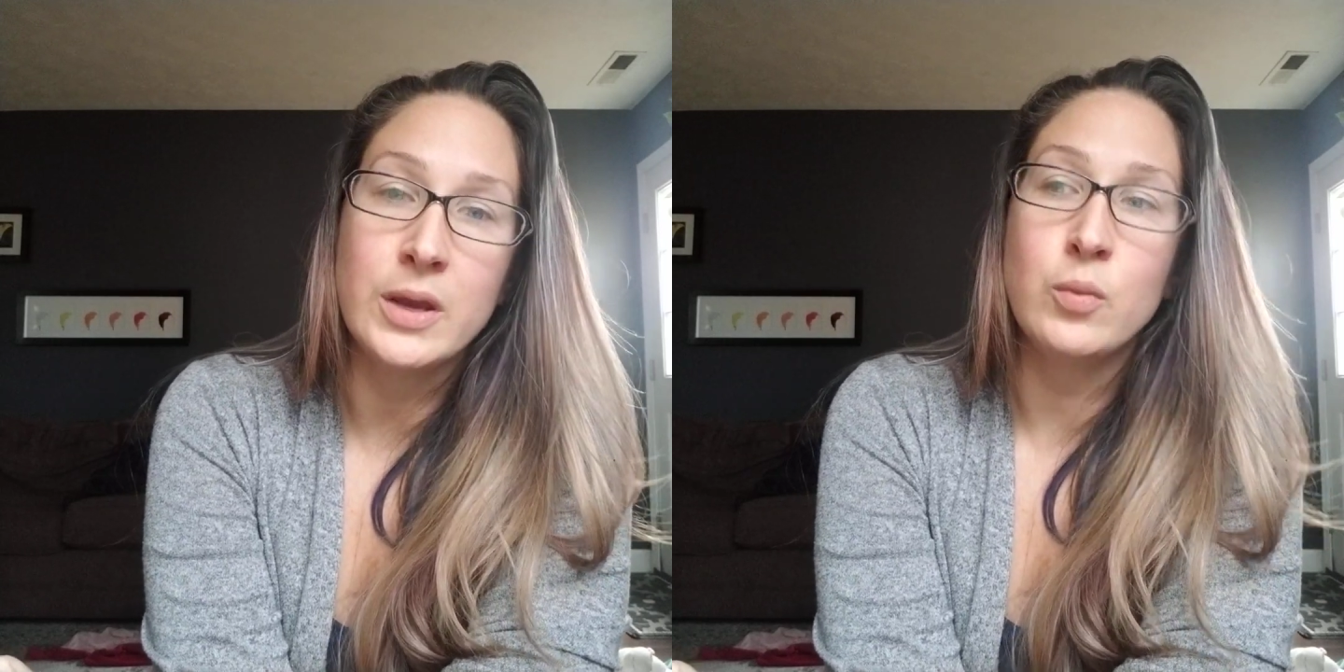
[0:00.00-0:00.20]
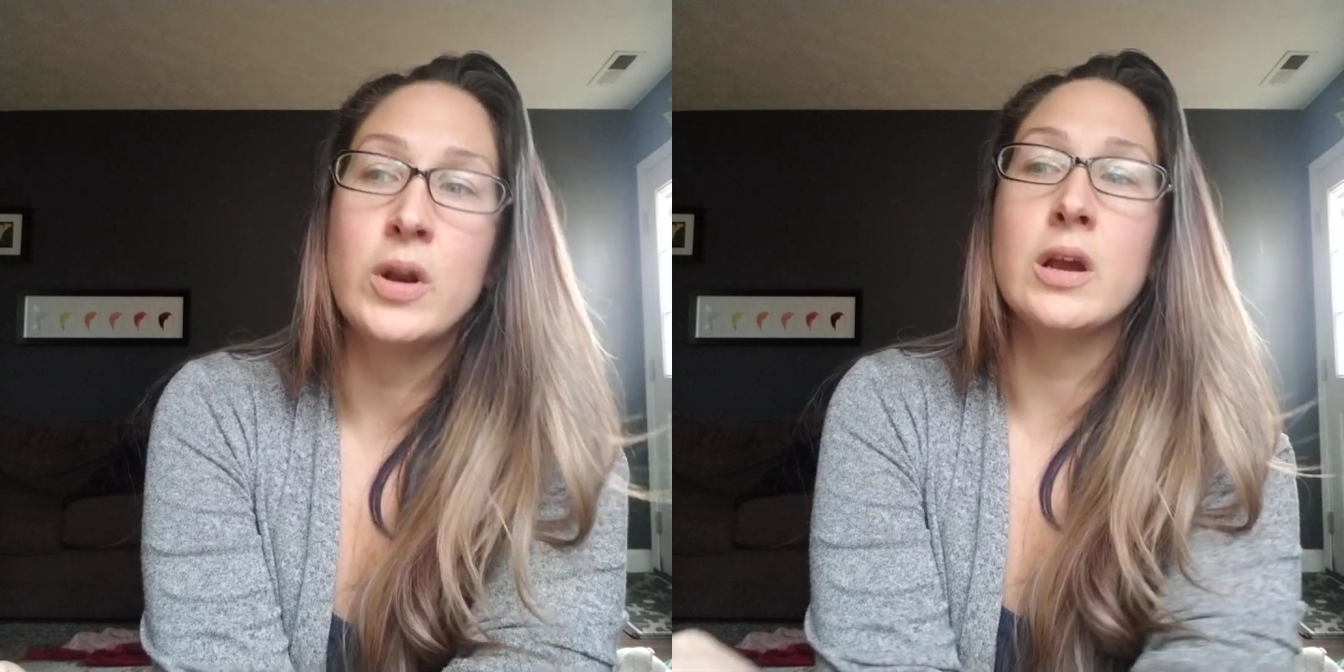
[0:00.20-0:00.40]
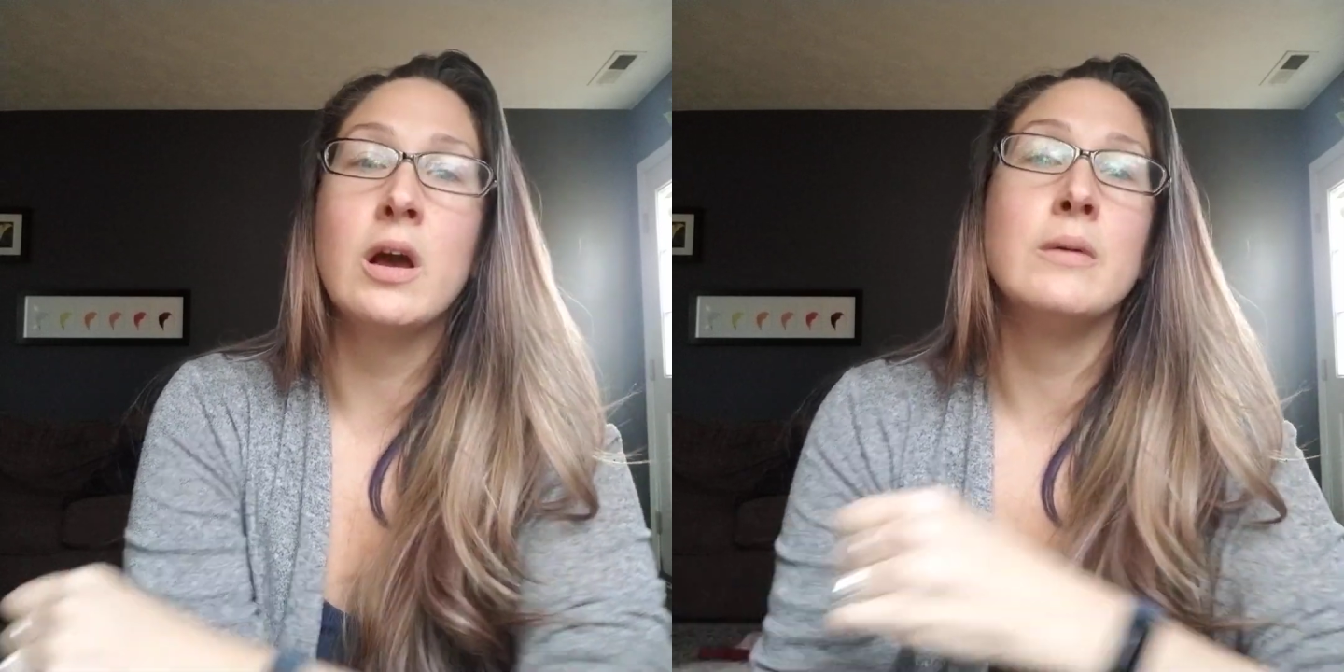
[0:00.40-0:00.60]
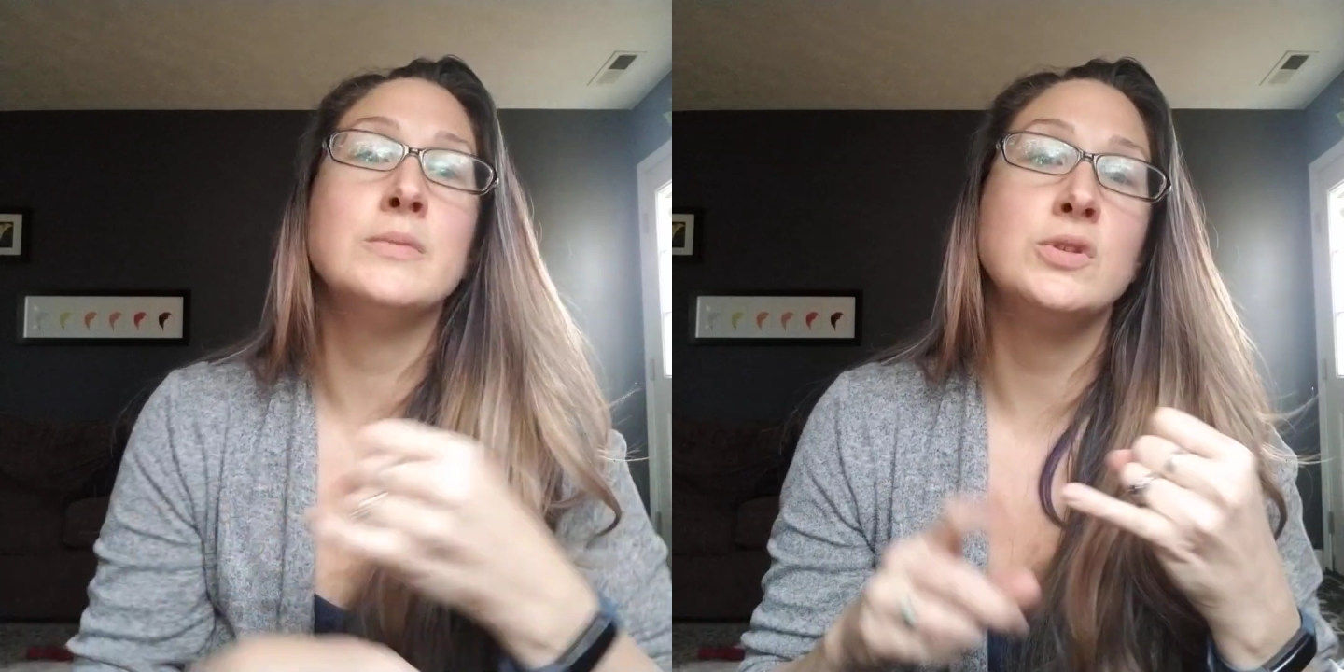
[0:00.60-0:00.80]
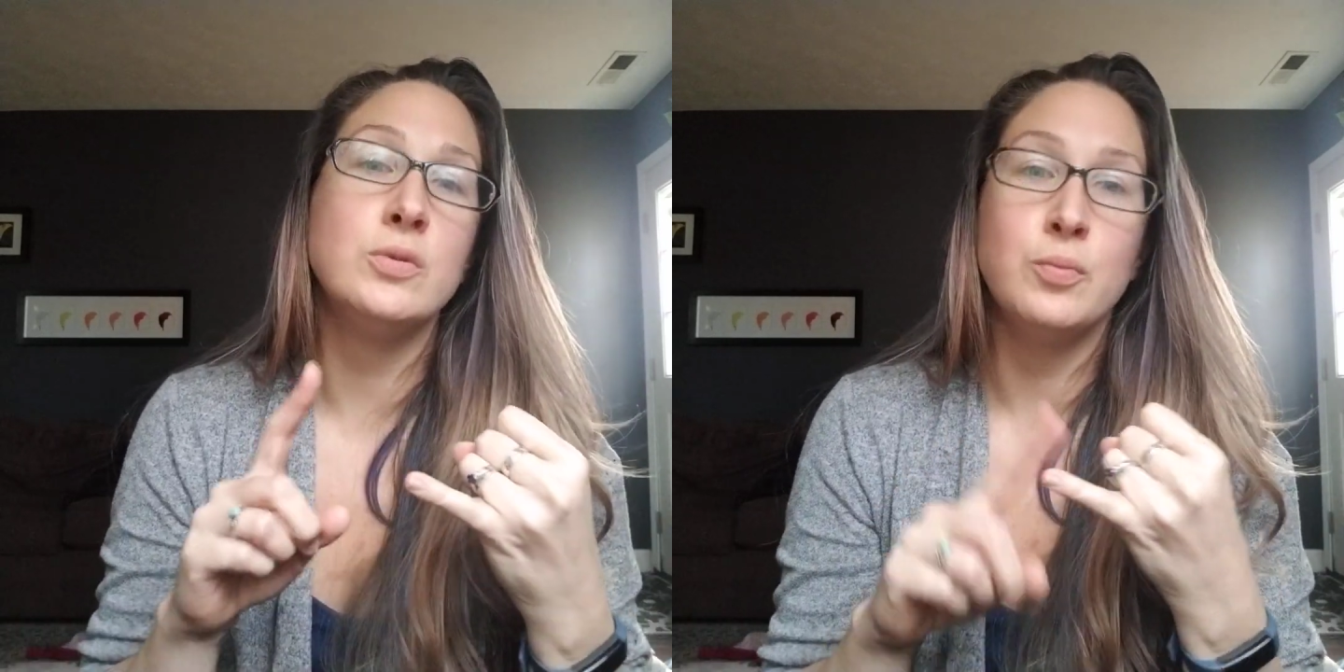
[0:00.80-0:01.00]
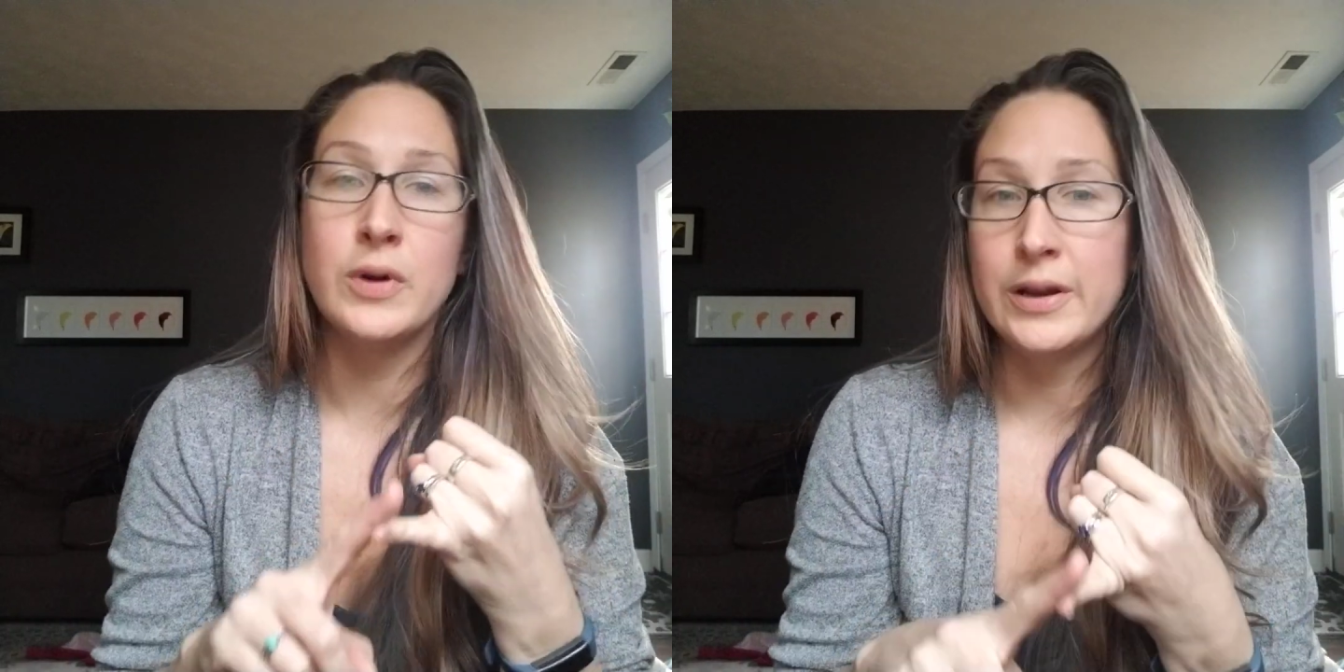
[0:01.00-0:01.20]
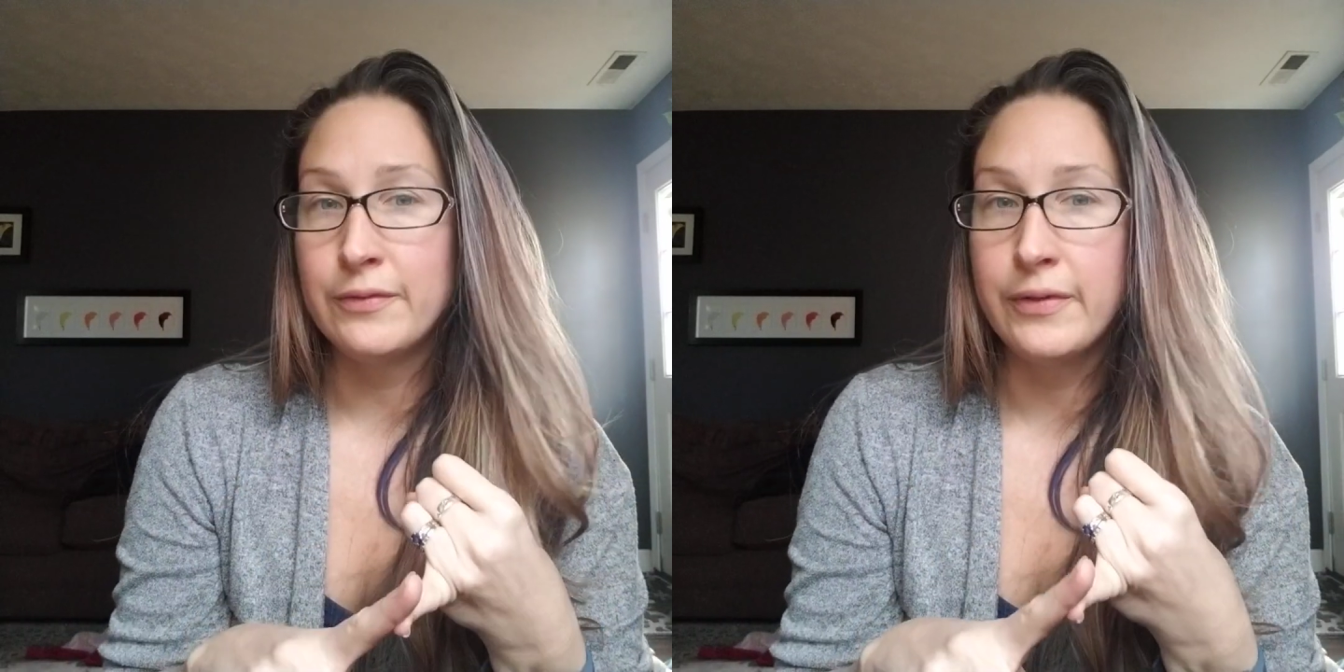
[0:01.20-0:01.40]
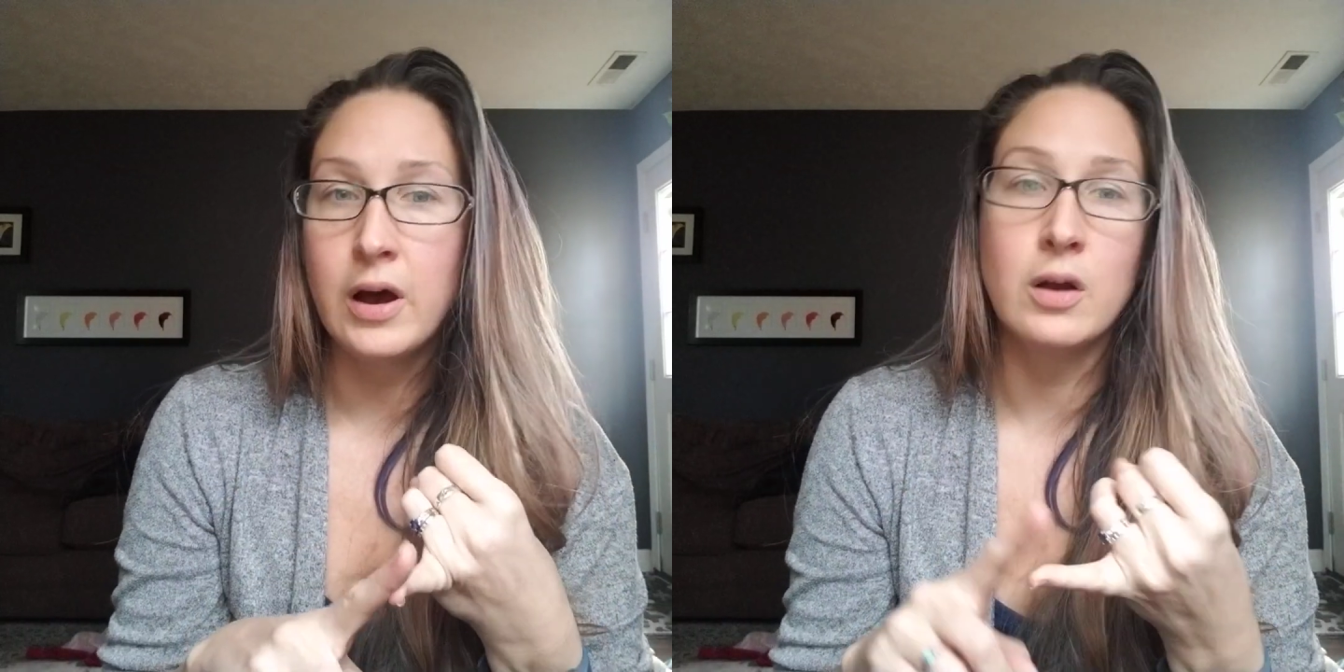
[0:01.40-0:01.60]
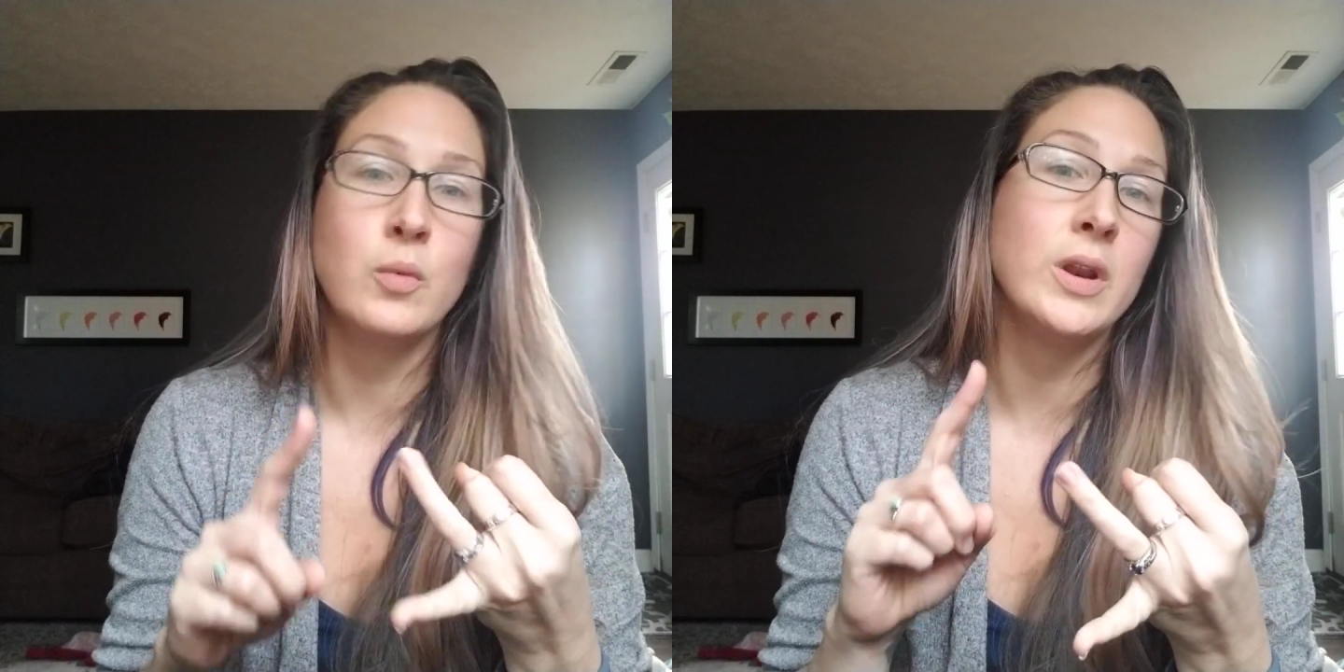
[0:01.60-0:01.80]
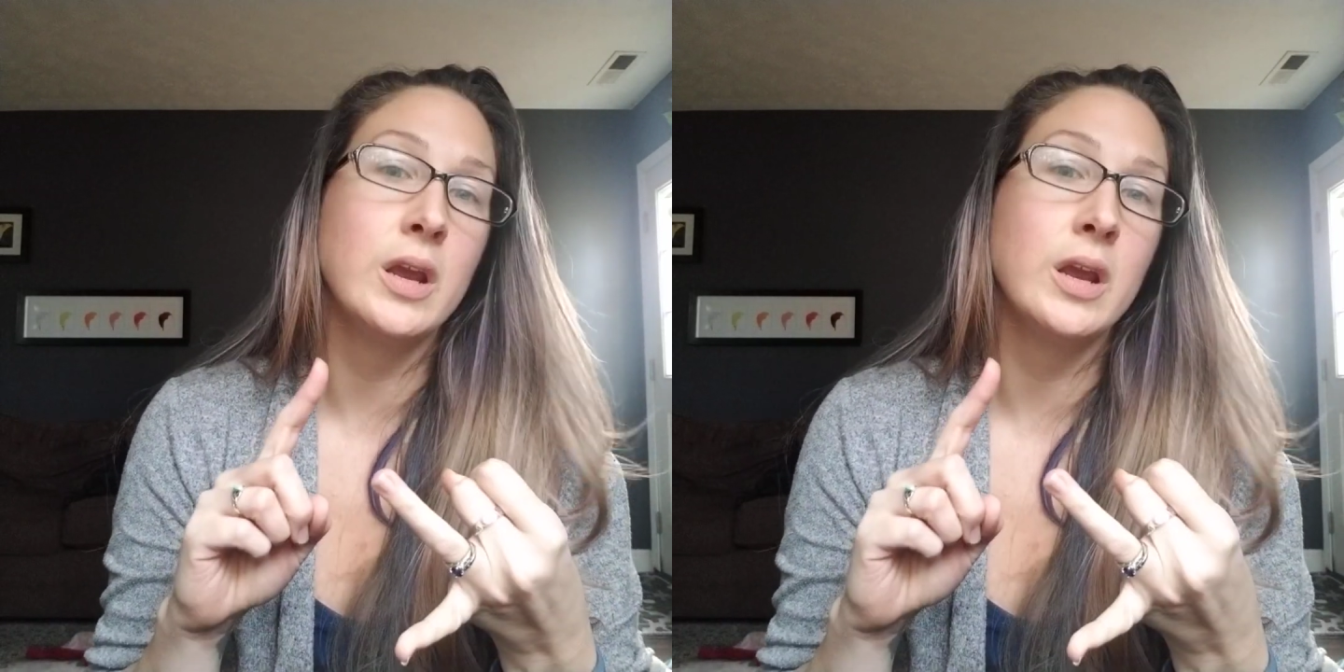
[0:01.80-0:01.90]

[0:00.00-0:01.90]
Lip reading: when it comes to brain fog, when it